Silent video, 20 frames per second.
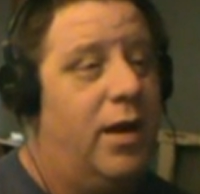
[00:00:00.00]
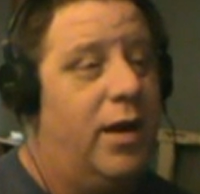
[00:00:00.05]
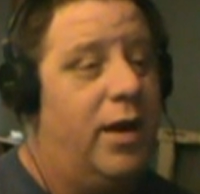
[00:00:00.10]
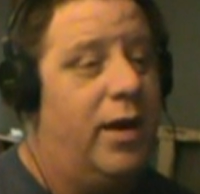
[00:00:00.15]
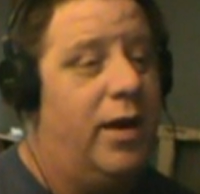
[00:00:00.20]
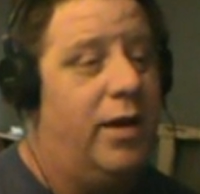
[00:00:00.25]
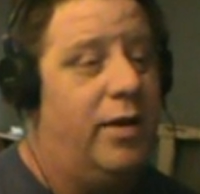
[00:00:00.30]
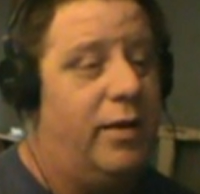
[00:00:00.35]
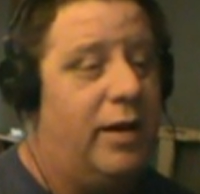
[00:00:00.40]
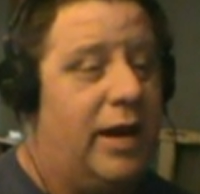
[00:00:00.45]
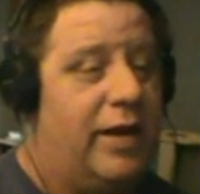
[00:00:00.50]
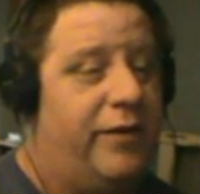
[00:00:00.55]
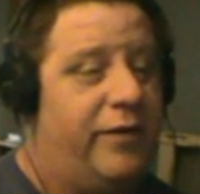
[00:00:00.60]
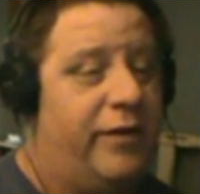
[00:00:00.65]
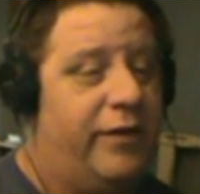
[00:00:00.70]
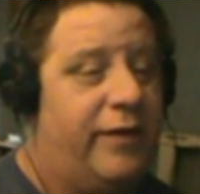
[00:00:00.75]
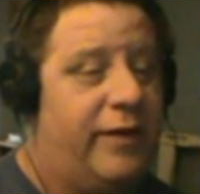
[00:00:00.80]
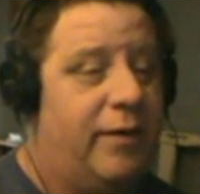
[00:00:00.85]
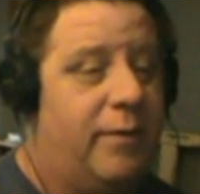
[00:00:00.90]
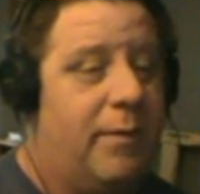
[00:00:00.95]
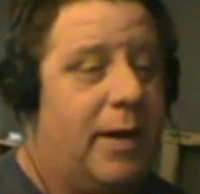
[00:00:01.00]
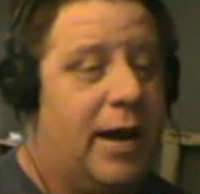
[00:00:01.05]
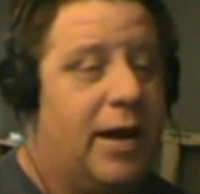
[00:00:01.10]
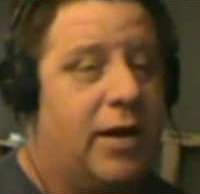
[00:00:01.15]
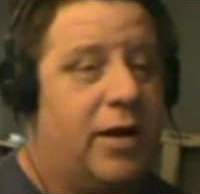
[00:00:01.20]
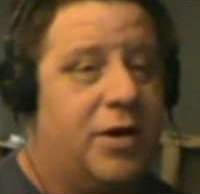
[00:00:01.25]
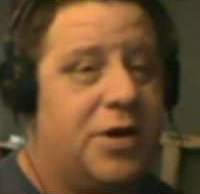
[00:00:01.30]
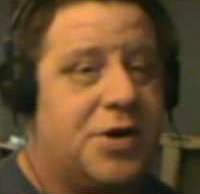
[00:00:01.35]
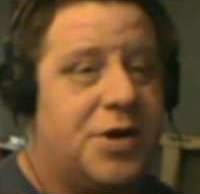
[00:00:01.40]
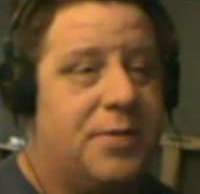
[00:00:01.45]
and as you can see, we're
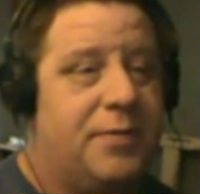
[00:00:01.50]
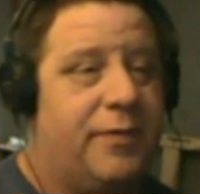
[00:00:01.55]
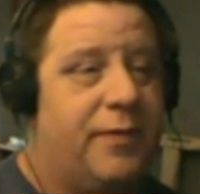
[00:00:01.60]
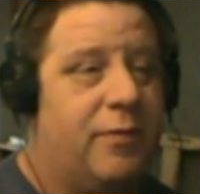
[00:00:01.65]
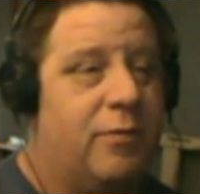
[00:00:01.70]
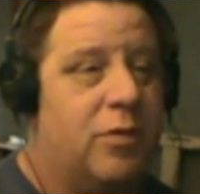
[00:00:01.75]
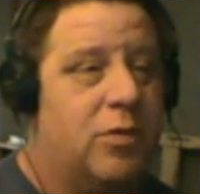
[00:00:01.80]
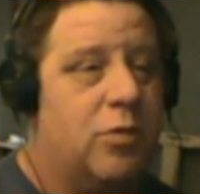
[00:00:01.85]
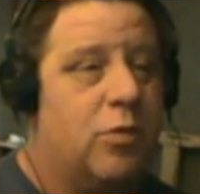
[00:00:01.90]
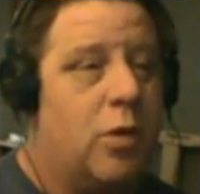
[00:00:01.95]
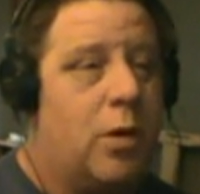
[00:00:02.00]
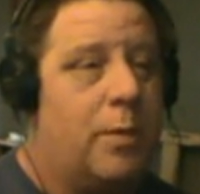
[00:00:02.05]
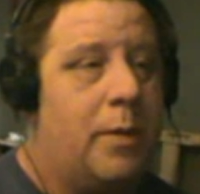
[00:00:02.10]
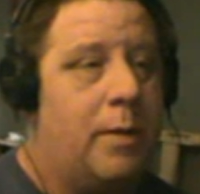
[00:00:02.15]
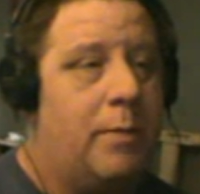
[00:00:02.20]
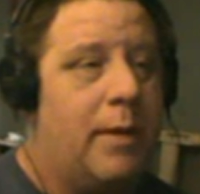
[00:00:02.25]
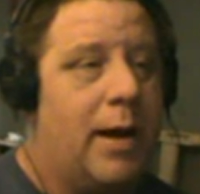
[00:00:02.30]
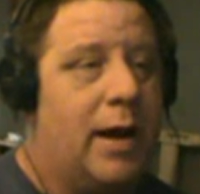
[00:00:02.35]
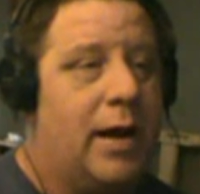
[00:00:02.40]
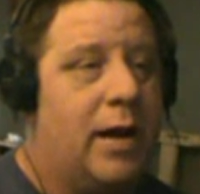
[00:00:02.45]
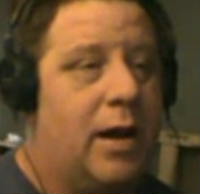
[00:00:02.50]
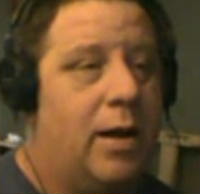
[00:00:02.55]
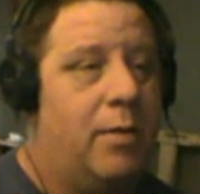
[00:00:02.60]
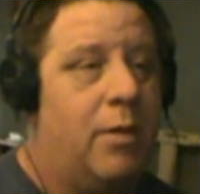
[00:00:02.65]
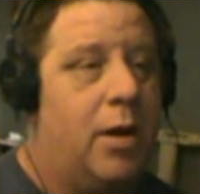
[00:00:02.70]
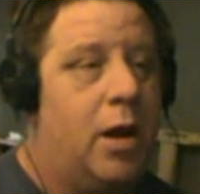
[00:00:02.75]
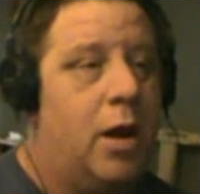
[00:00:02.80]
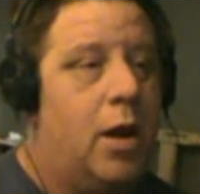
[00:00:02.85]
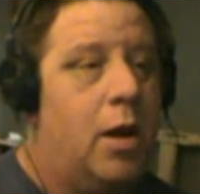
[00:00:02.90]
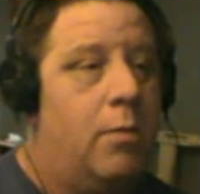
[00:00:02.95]
back on our ship, so we're warming back up.